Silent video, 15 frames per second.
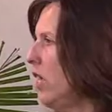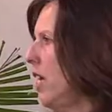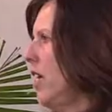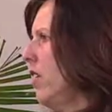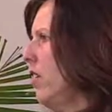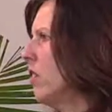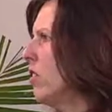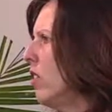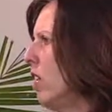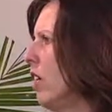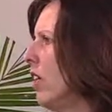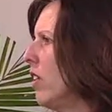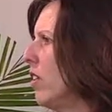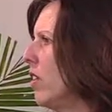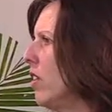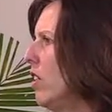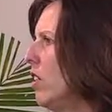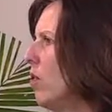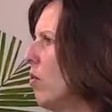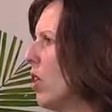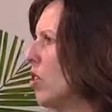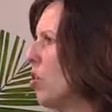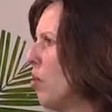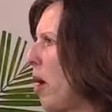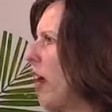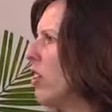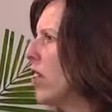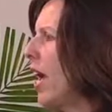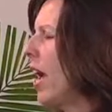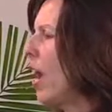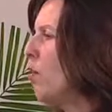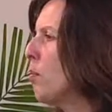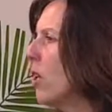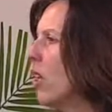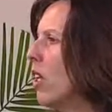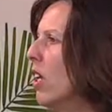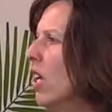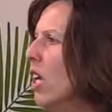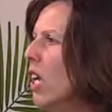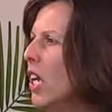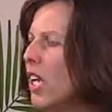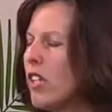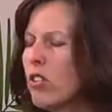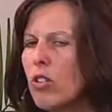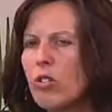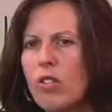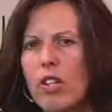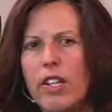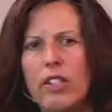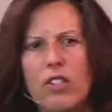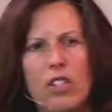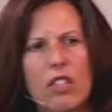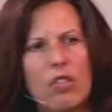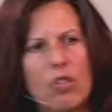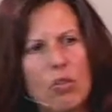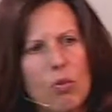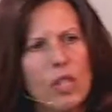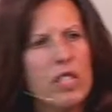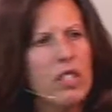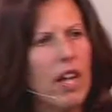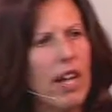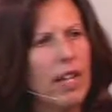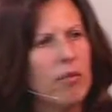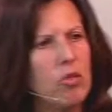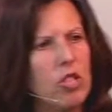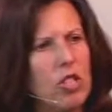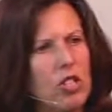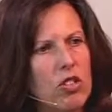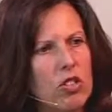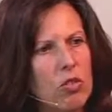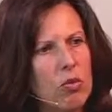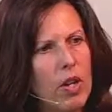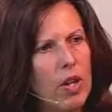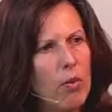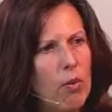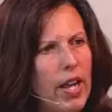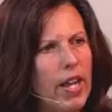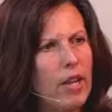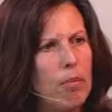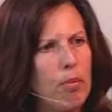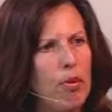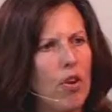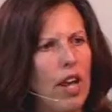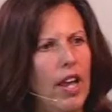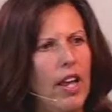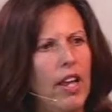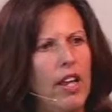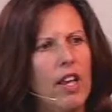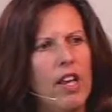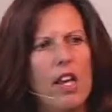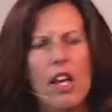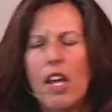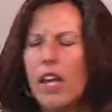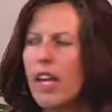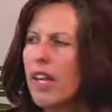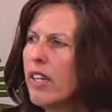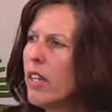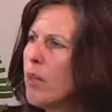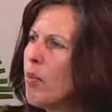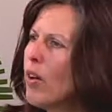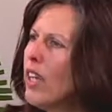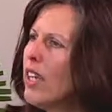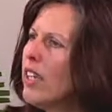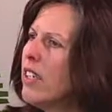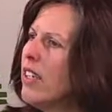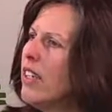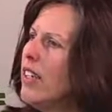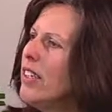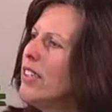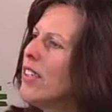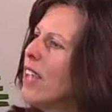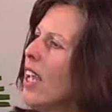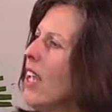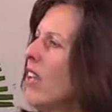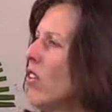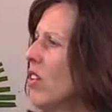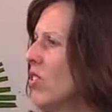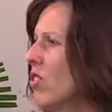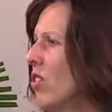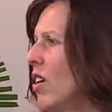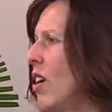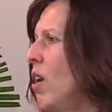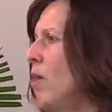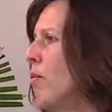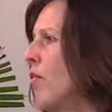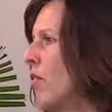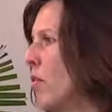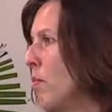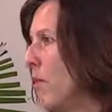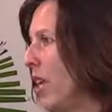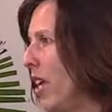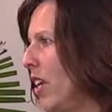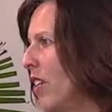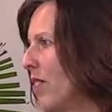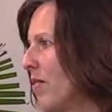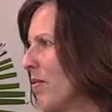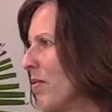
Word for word: take this in, you know, what's about to happen. And so it says three times Jesus went away to pray, and he prayed, take this cup from me.